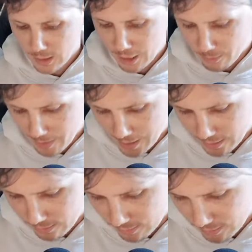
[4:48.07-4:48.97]
I don't
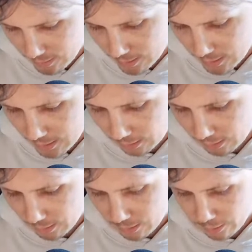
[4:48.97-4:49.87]
mind
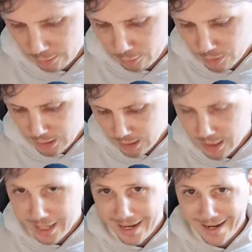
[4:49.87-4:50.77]
losing
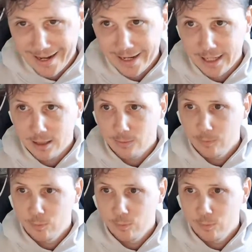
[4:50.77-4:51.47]
a